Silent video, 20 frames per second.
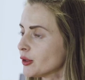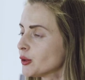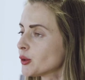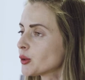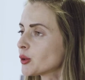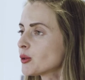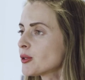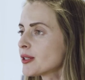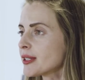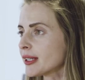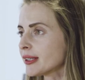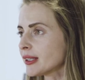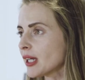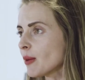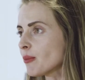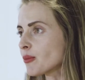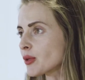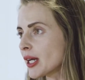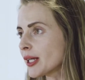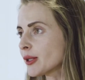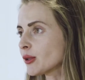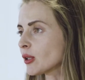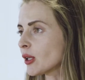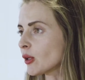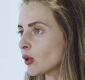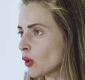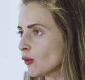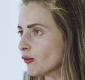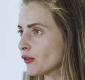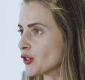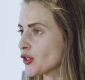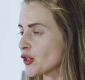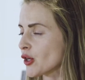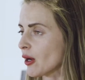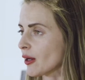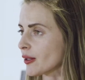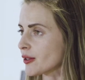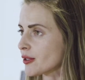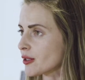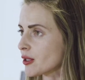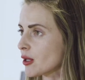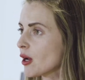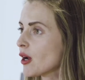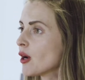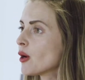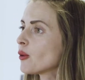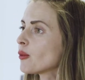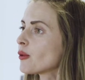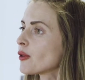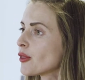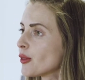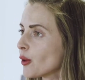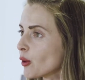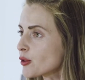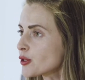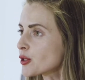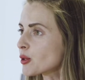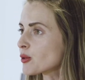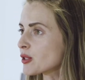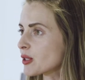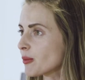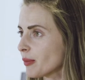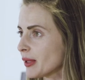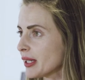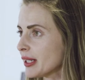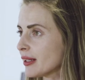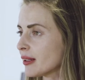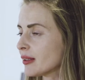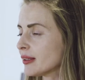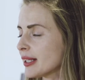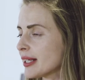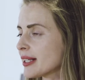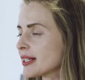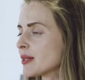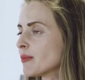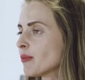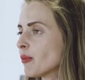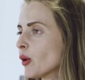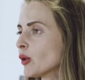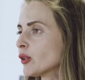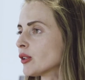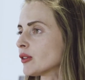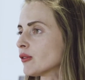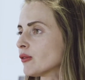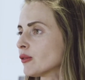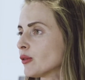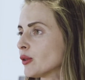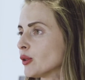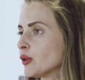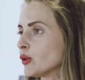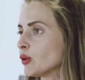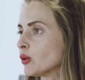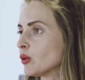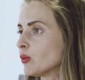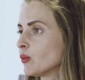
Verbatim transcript: You could set up regular coffee chats with those whose opinion is important for you.